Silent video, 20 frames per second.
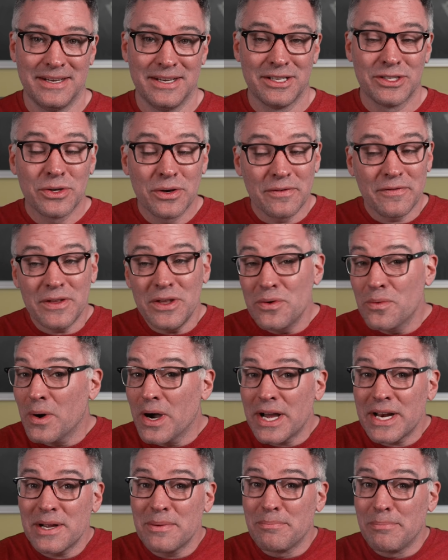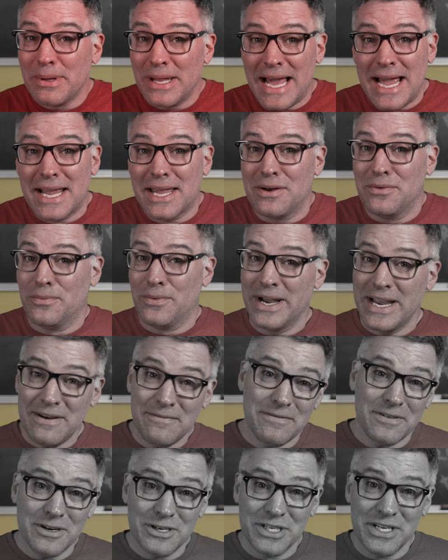So if you want a black and white
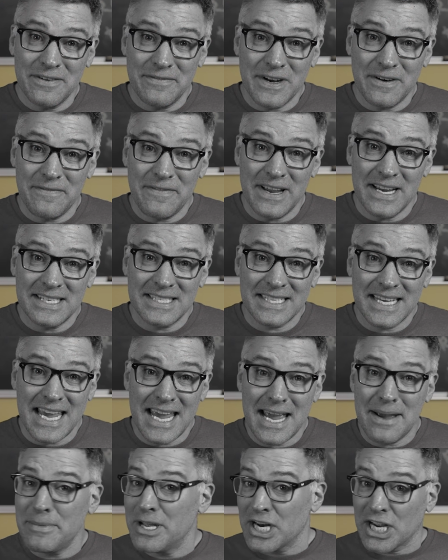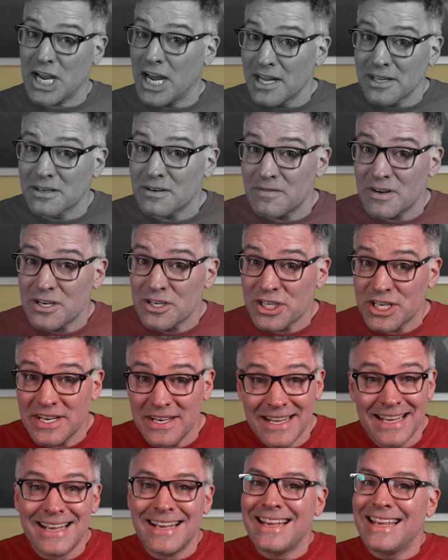version of your face cam and a color version,